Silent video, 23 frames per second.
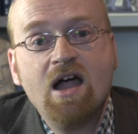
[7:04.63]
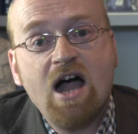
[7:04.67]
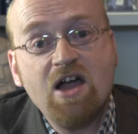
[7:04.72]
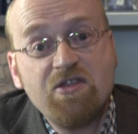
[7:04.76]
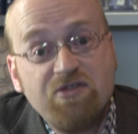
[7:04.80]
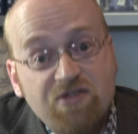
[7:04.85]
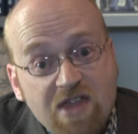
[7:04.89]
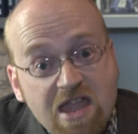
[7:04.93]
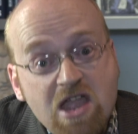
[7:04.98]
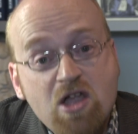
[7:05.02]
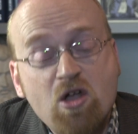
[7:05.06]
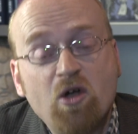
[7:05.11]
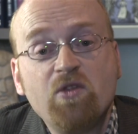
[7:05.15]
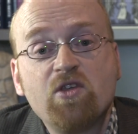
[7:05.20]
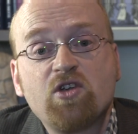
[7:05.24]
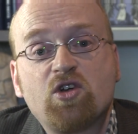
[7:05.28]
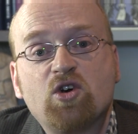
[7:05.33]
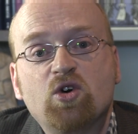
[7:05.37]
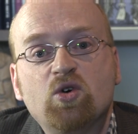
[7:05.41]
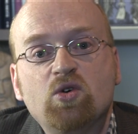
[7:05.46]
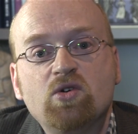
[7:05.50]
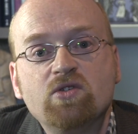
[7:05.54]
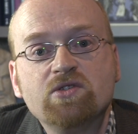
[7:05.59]
I think on the
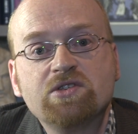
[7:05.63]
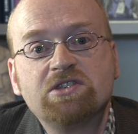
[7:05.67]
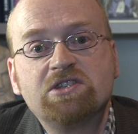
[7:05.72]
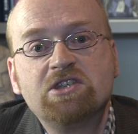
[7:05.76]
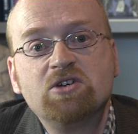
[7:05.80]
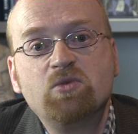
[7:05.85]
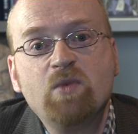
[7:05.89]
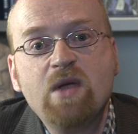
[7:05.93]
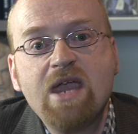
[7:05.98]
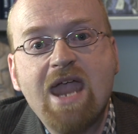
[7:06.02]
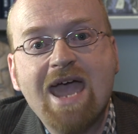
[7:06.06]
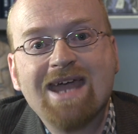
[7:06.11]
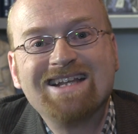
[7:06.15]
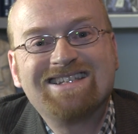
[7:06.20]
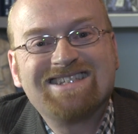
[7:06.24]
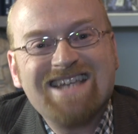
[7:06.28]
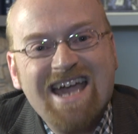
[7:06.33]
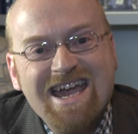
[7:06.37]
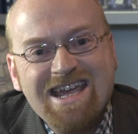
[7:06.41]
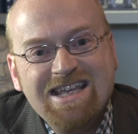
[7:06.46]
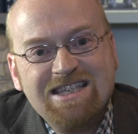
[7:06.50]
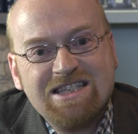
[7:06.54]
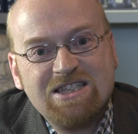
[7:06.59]
course that we get a
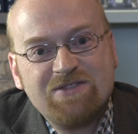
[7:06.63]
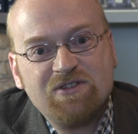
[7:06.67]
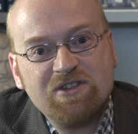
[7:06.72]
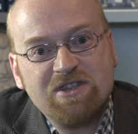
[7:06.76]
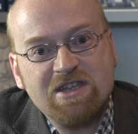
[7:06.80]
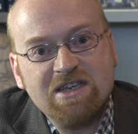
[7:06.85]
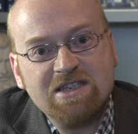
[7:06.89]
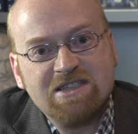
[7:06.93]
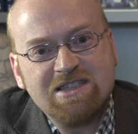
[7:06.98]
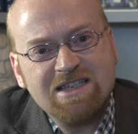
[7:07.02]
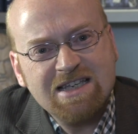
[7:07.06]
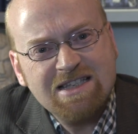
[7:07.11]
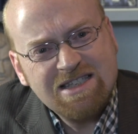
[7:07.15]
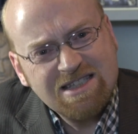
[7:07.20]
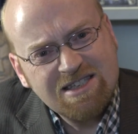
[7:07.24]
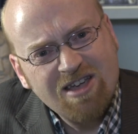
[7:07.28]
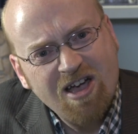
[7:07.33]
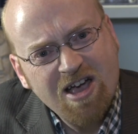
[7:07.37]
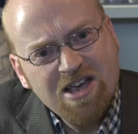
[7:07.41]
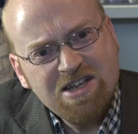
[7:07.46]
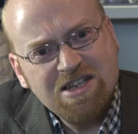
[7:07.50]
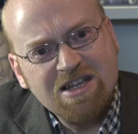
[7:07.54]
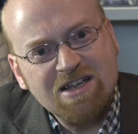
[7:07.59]
taste for this
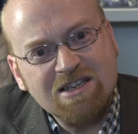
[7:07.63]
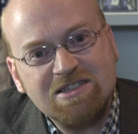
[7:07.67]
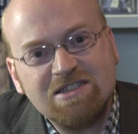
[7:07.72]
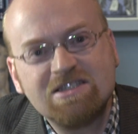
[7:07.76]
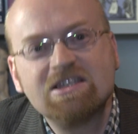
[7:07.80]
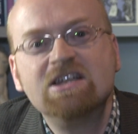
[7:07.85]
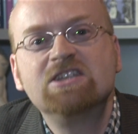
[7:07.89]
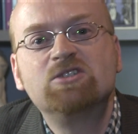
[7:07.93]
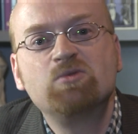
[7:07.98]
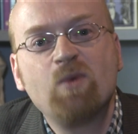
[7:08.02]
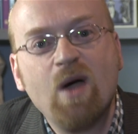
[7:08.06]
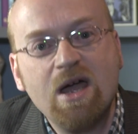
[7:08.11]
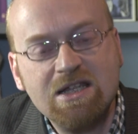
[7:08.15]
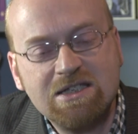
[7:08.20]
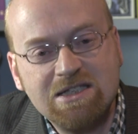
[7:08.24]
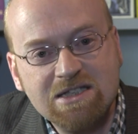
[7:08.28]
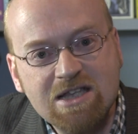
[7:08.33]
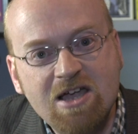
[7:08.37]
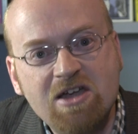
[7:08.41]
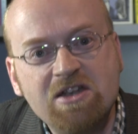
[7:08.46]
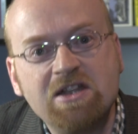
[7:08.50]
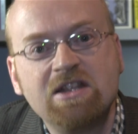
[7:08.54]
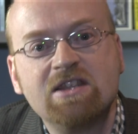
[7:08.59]
inside us as well as
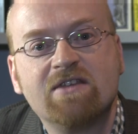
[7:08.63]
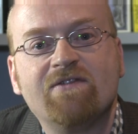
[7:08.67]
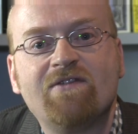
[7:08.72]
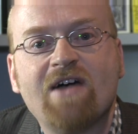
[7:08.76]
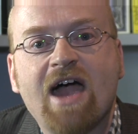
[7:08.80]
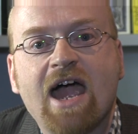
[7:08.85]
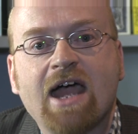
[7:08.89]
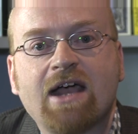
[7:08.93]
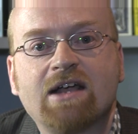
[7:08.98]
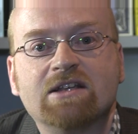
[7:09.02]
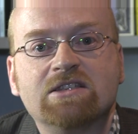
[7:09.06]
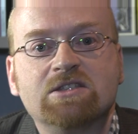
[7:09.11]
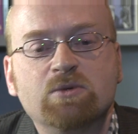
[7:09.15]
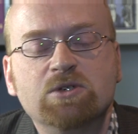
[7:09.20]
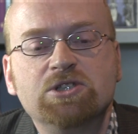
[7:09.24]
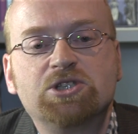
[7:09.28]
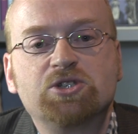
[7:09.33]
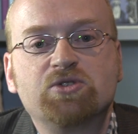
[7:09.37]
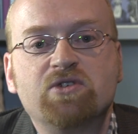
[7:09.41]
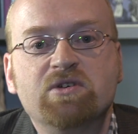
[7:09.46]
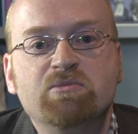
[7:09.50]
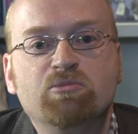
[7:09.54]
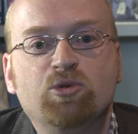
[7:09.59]
learning the facts
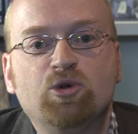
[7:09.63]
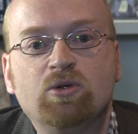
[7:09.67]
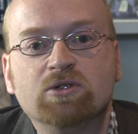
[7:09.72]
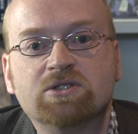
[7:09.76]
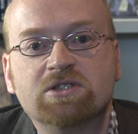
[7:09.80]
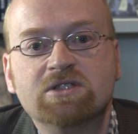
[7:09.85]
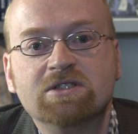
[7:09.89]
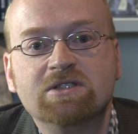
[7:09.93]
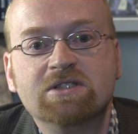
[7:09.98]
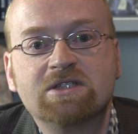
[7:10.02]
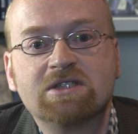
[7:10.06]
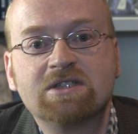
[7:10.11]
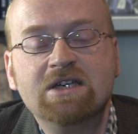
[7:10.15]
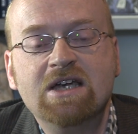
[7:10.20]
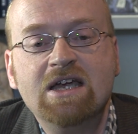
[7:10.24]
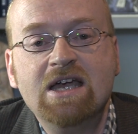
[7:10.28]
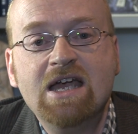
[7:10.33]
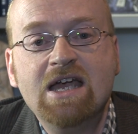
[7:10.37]
which are important.